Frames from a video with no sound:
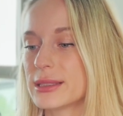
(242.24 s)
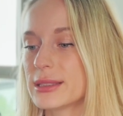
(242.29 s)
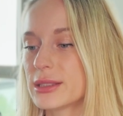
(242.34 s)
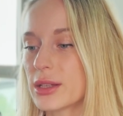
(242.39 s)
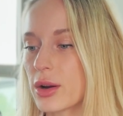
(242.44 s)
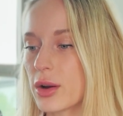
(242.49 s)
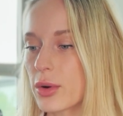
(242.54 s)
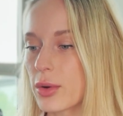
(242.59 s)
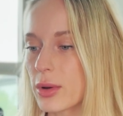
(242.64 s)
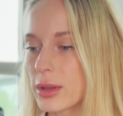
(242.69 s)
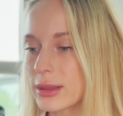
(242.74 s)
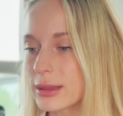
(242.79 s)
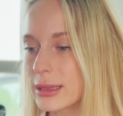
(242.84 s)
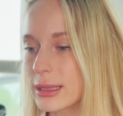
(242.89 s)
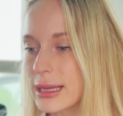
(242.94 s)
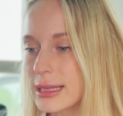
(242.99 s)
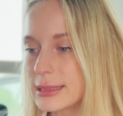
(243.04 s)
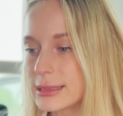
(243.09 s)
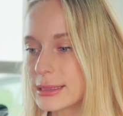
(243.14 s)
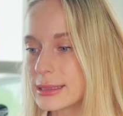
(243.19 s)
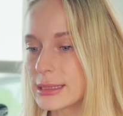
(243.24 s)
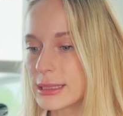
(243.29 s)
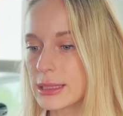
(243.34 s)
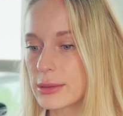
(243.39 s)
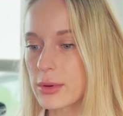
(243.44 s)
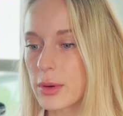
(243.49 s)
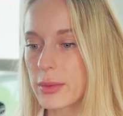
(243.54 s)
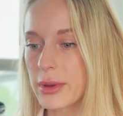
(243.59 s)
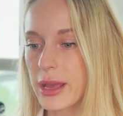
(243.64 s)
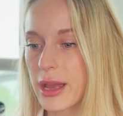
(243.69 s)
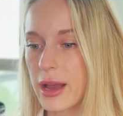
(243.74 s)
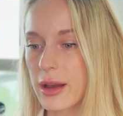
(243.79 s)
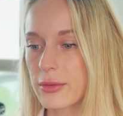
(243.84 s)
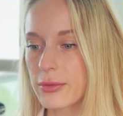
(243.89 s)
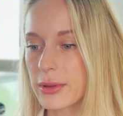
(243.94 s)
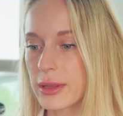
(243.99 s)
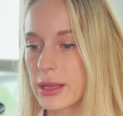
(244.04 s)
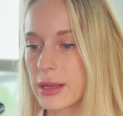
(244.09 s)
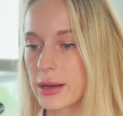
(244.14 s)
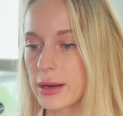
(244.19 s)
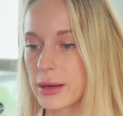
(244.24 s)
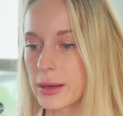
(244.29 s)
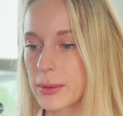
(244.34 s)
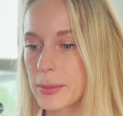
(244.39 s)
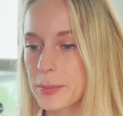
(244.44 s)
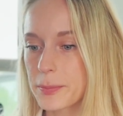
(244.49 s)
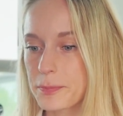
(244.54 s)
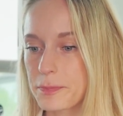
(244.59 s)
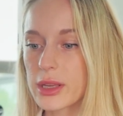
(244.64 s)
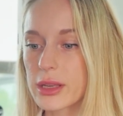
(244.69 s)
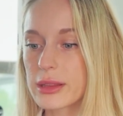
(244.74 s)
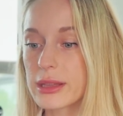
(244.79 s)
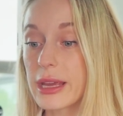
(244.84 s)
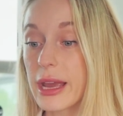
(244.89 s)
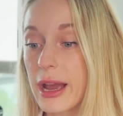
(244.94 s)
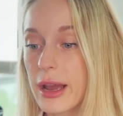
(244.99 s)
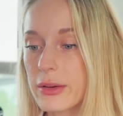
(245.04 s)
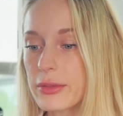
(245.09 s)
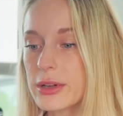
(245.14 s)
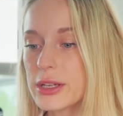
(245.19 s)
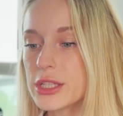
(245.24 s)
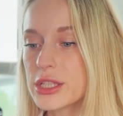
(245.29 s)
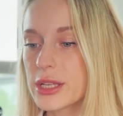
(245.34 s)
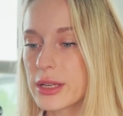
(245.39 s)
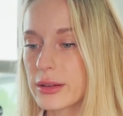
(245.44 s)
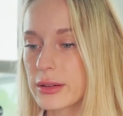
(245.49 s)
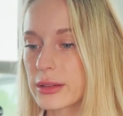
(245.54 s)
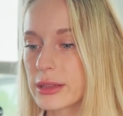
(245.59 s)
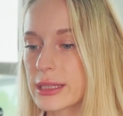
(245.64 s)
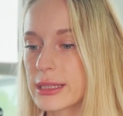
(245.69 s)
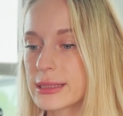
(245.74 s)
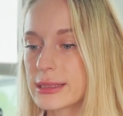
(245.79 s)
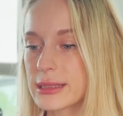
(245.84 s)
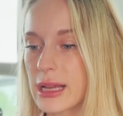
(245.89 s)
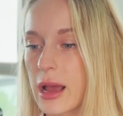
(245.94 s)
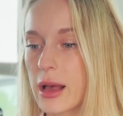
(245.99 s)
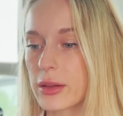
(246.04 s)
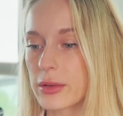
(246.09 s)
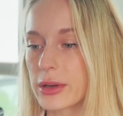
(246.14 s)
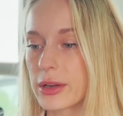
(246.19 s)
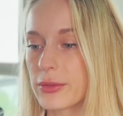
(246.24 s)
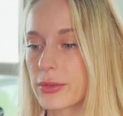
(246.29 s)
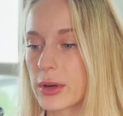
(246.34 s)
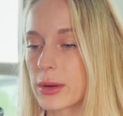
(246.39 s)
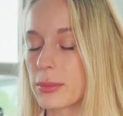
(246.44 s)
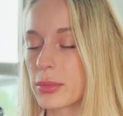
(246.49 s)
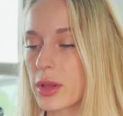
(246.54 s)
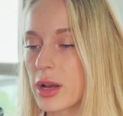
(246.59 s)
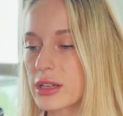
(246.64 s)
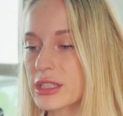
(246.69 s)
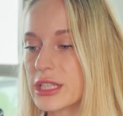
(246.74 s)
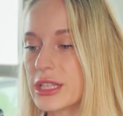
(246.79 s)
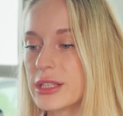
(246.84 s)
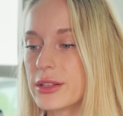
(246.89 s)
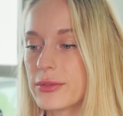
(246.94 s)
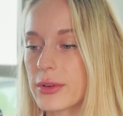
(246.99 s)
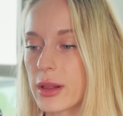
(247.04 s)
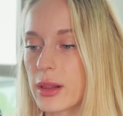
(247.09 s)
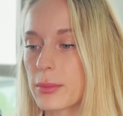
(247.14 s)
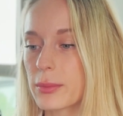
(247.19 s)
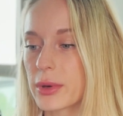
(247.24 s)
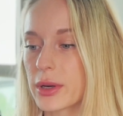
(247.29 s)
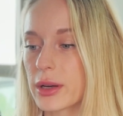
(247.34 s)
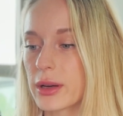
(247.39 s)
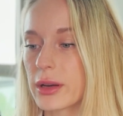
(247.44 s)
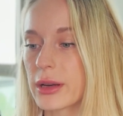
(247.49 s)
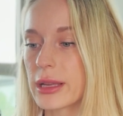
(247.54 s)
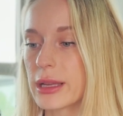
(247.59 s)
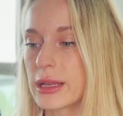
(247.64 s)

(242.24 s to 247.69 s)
So let's see what we have here. The average yearly salary for a blockchain developer